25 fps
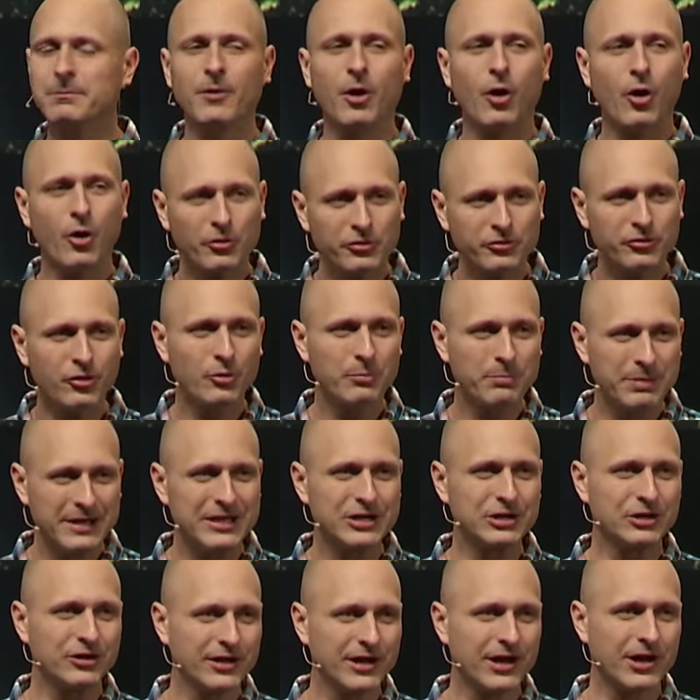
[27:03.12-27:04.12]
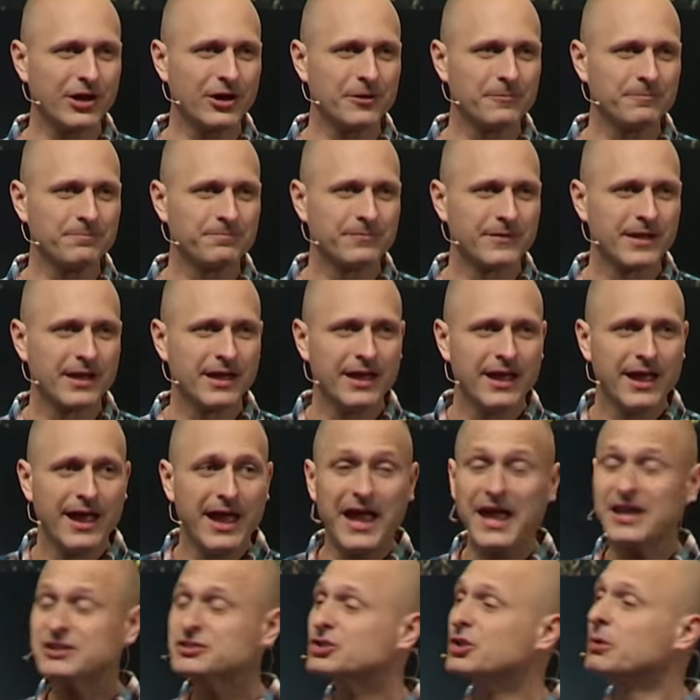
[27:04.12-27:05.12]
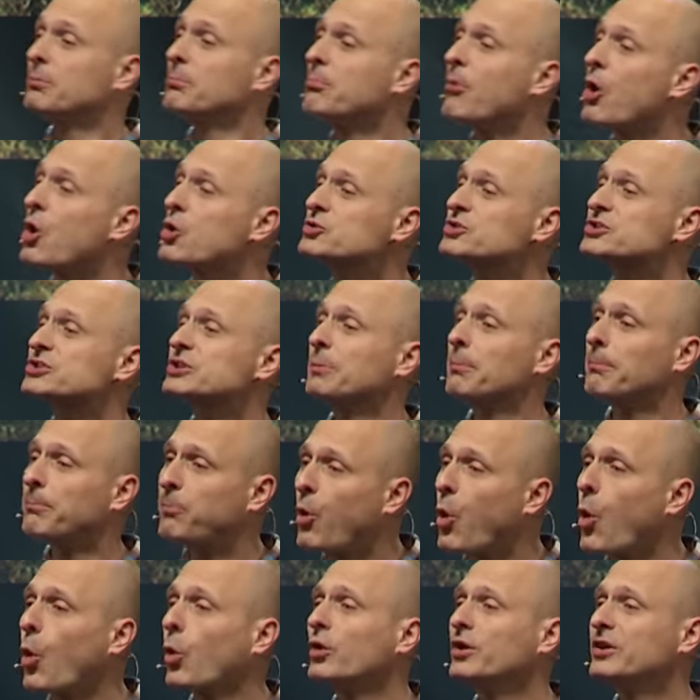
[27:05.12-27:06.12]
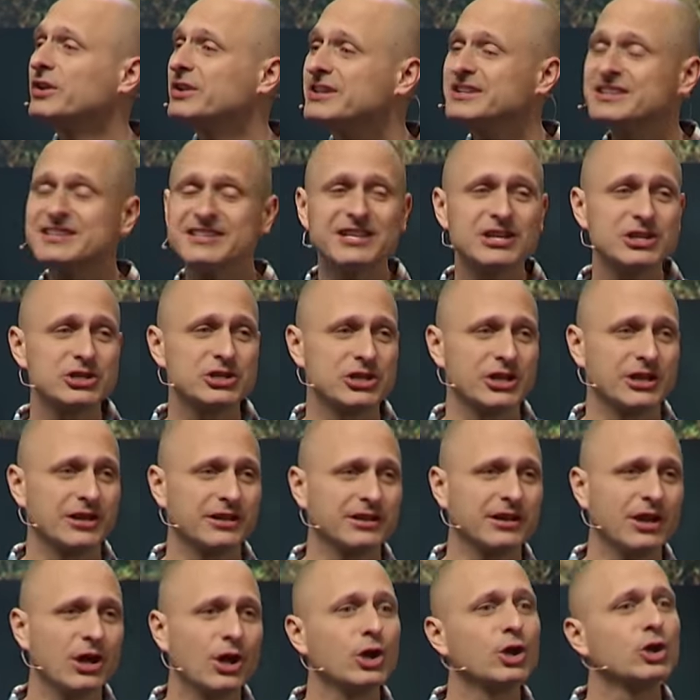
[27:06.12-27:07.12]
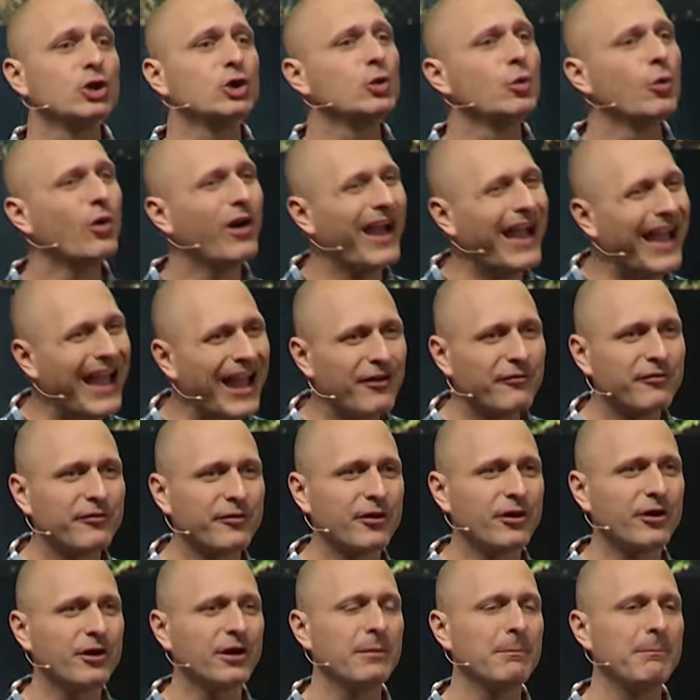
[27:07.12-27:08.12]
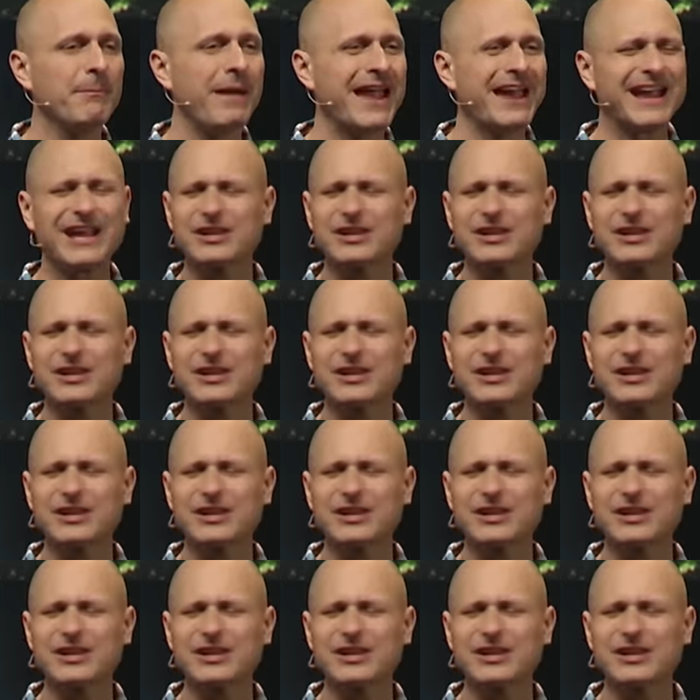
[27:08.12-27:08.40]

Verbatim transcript: also be clear. It's the most important decision you will ever make.